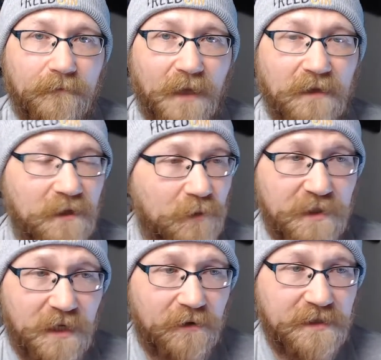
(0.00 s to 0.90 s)
And
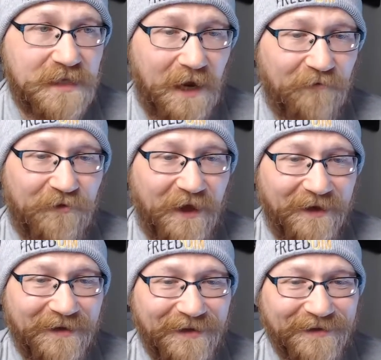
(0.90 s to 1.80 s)
libertarians have
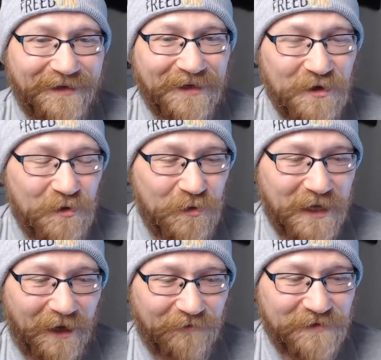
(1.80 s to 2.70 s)
that, like, we
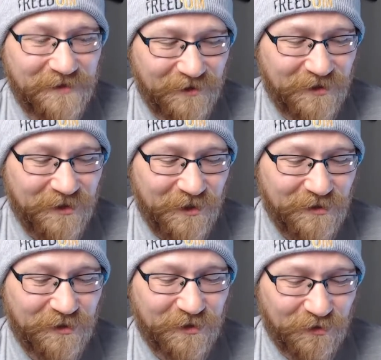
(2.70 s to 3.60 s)
have such
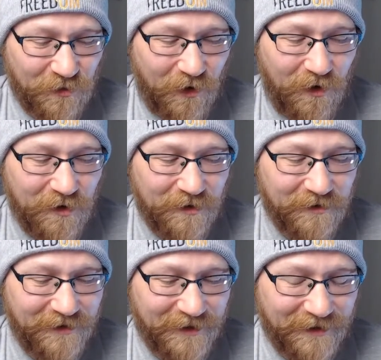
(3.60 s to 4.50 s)

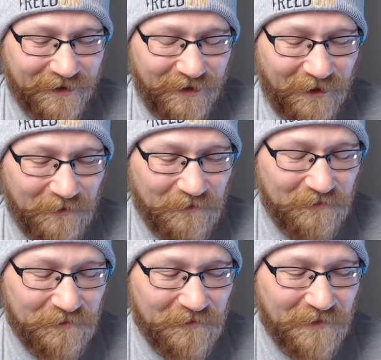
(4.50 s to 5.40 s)
strong, like,
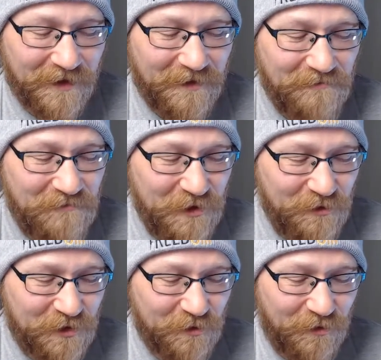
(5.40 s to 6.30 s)

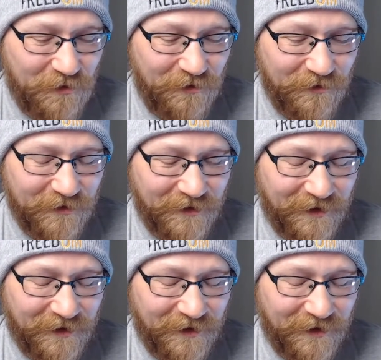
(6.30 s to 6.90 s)
mutual,